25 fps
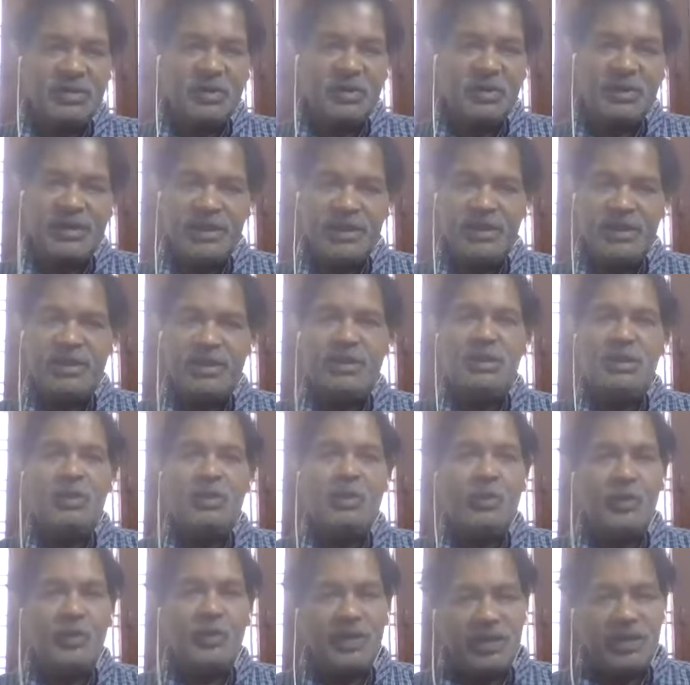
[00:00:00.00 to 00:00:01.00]
Okay,
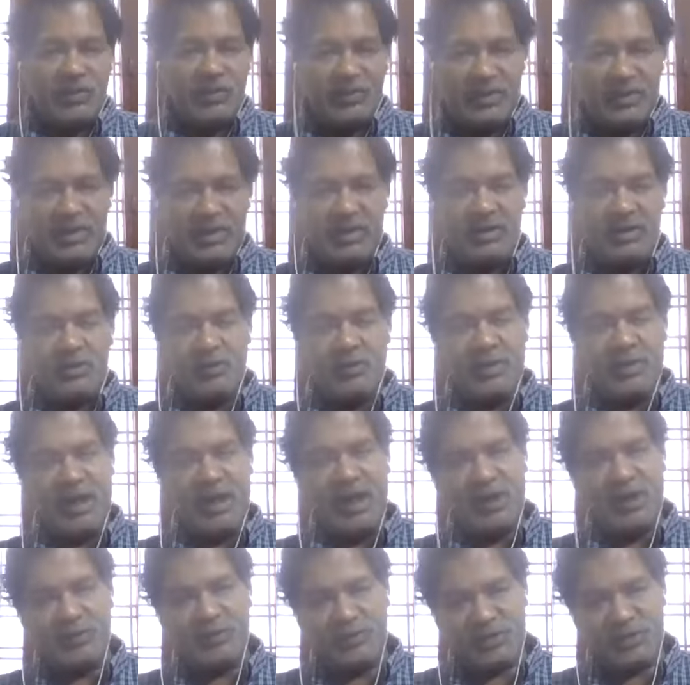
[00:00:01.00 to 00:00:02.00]
we, we
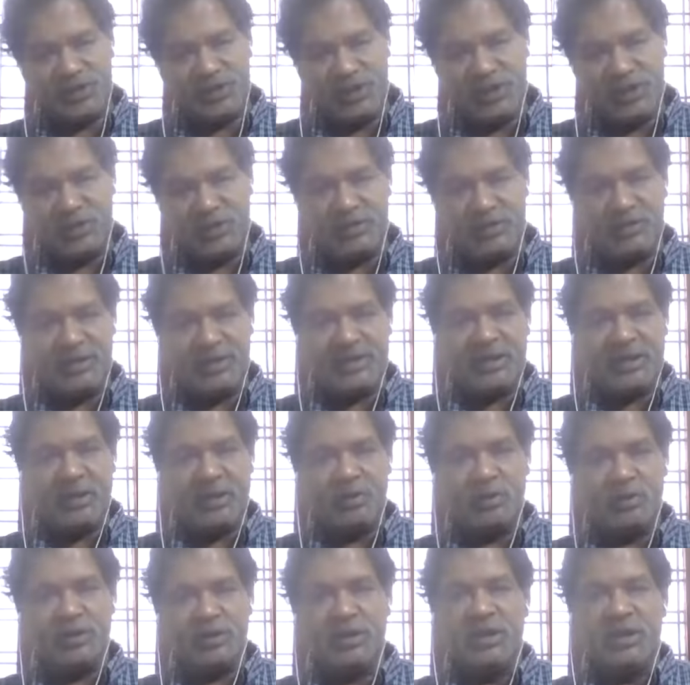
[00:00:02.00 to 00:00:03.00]
have to take into
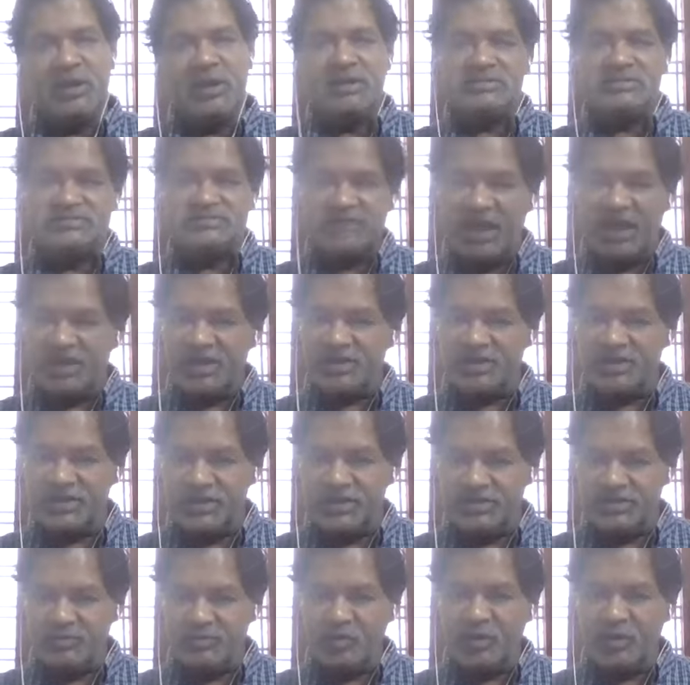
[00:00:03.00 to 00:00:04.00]
account that
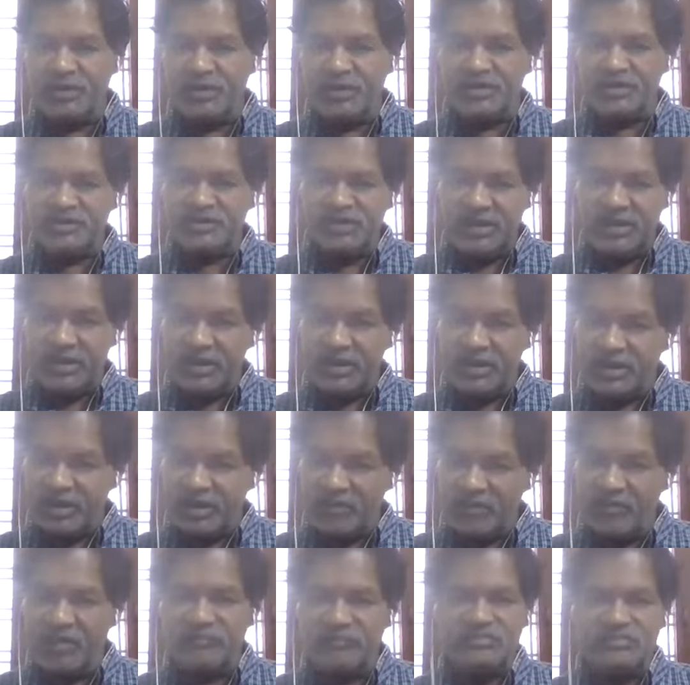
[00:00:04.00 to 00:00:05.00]
what is the
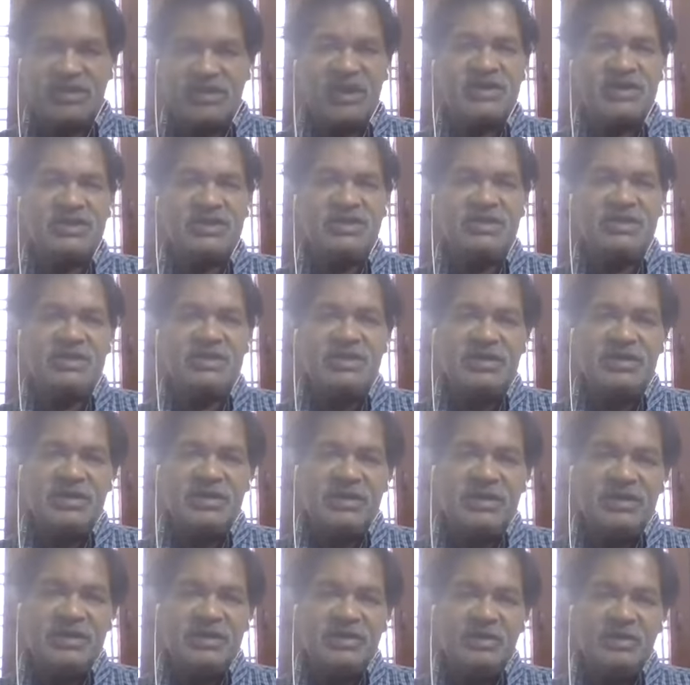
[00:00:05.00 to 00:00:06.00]
income of that year,
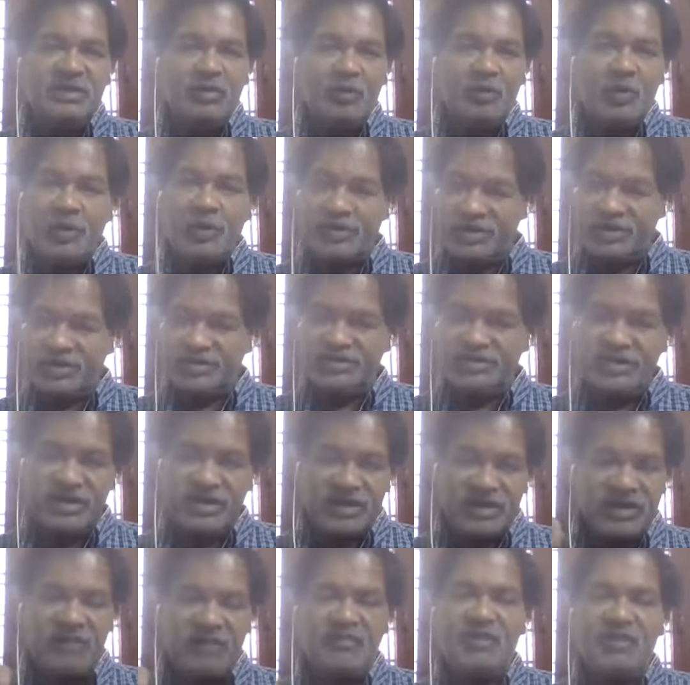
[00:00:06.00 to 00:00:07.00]
what is the
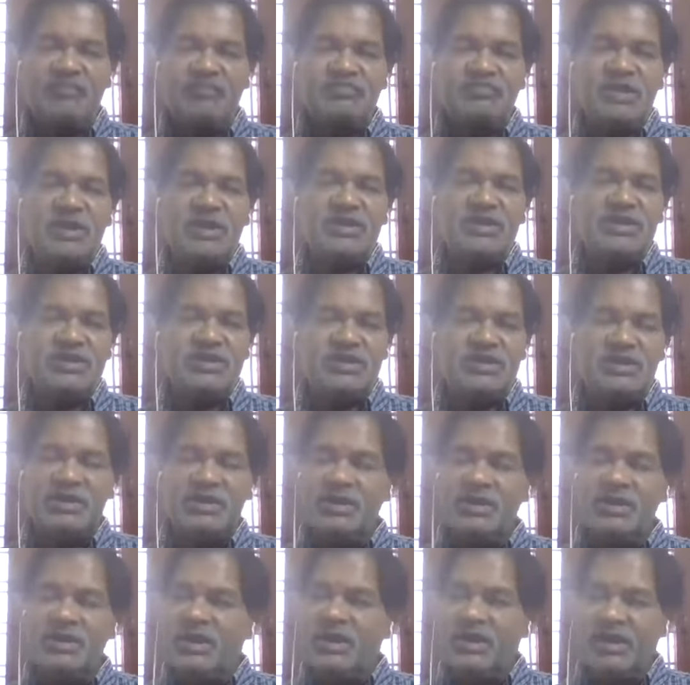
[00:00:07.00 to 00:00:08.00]
income of that
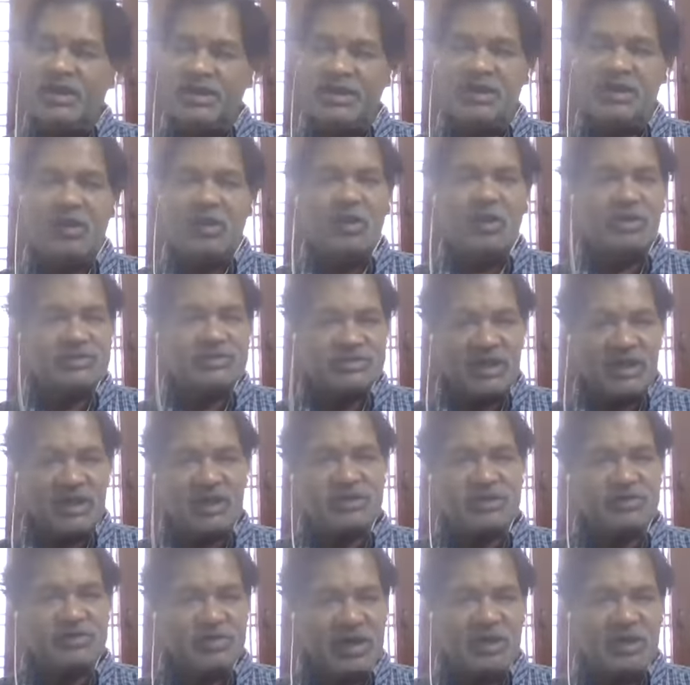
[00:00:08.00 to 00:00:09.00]
year, and on
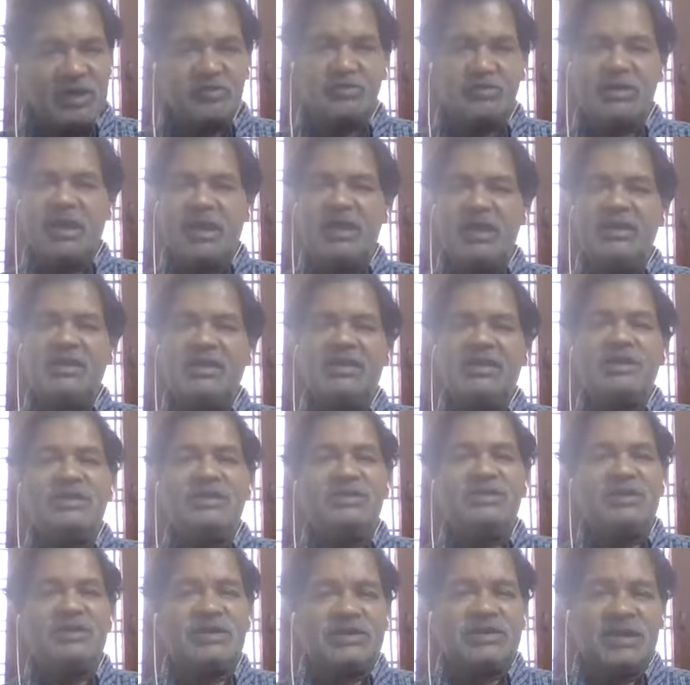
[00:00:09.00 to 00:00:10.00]
that we have to
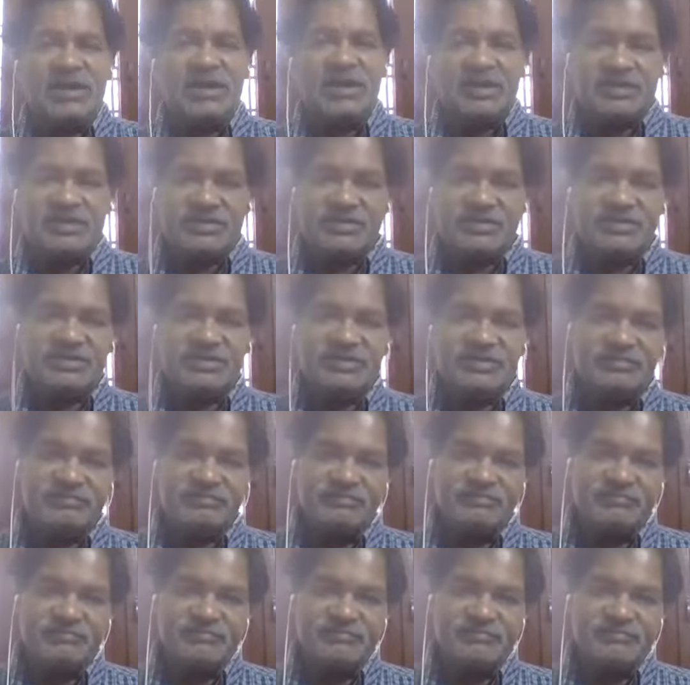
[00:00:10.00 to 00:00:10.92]
calculate the tax.